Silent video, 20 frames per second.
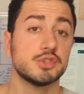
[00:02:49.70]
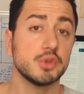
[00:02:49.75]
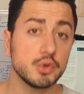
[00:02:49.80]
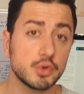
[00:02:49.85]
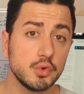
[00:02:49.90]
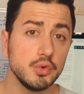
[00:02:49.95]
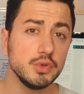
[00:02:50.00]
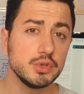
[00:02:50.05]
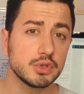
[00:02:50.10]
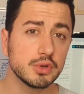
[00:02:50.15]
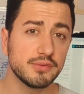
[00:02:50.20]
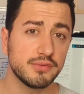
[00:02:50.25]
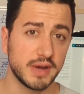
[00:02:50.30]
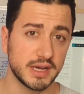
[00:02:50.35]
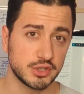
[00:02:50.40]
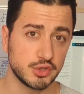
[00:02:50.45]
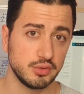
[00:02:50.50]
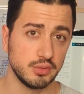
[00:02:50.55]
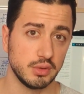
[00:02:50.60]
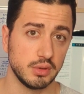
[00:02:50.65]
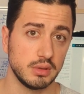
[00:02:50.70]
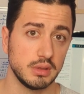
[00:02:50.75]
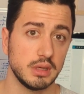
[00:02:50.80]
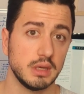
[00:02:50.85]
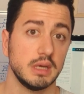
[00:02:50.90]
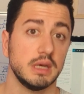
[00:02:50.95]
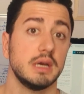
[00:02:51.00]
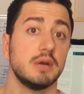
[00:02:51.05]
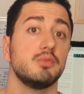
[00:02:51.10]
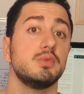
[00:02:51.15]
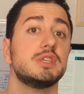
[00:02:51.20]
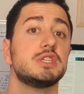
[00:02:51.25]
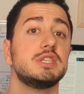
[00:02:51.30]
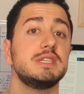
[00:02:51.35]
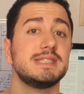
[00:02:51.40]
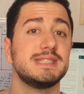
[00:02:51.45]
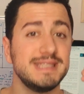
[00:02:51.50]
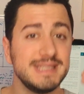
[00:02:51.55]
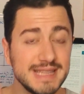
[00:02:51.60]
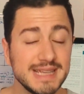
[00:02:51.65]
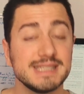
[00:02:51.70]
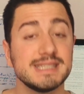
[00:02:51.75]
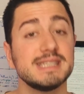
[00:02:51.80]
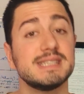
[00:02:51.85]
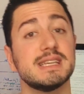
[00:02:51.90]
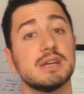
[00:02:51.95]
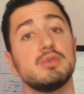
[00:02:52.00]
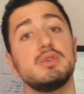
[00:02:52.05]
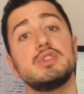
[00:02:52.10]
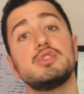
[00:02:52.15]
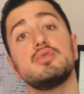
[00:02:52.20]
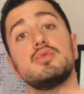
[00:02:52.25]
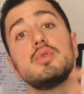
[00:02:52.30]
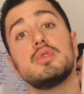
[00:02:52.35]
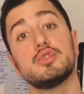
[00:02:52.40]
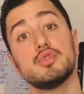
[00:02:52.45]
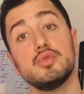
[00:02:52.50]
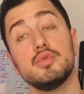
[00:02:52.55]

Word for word: So counterfactual, which is necessary to,